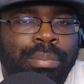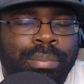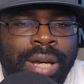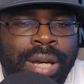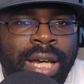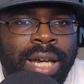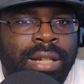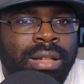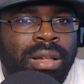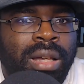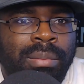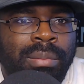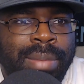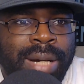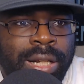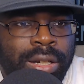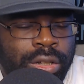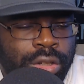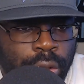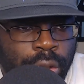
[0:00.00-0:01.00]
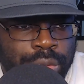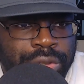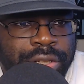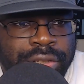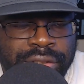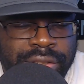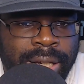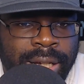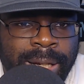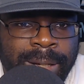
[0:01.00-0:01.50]
bad about a coaching
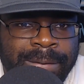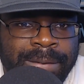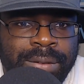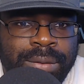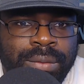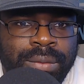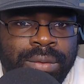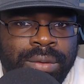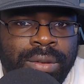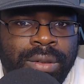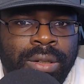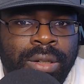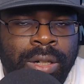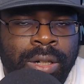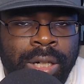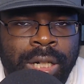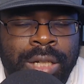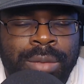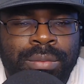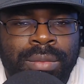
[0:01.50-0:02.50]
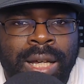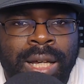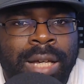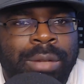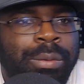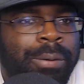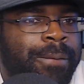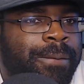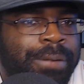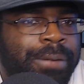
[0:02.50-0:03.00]
staff, all right? I
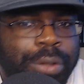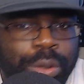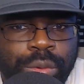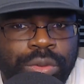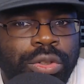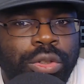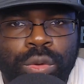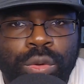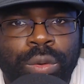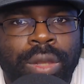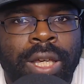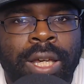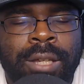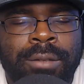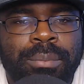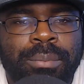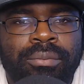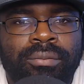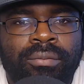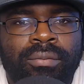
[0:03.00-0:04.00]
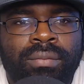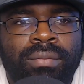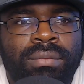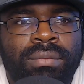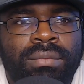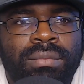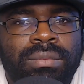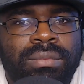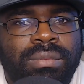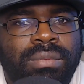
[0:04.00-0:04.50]
refuse to do that.
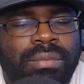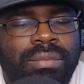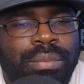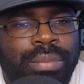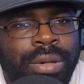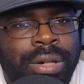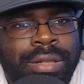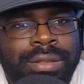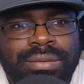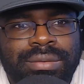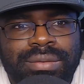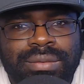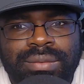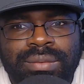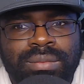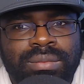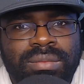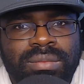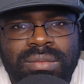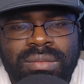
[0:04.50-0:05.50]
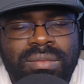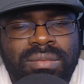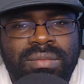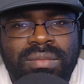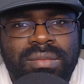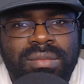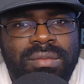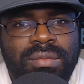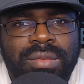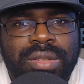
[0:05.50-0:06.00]
But
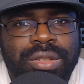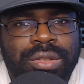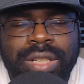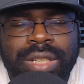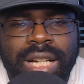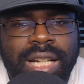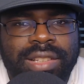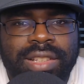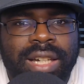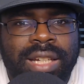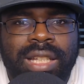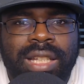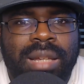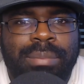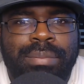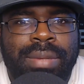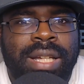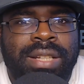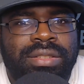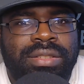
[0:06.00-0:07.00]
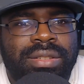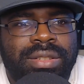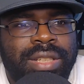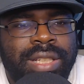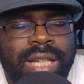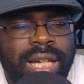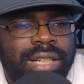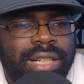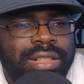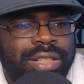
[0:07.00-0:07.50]
you guys got to get back. You
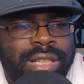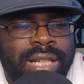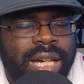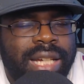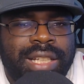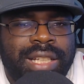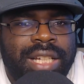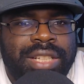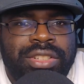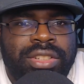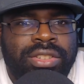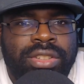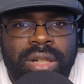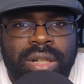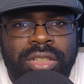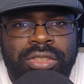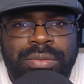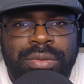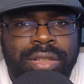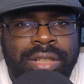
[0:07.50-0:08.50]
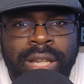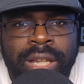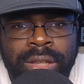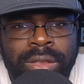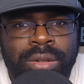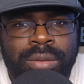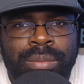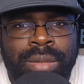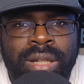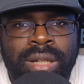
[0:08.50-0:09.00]
got to get yourselves
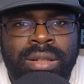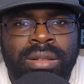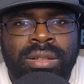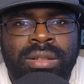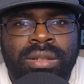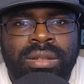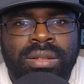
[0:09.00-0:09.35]
together, man.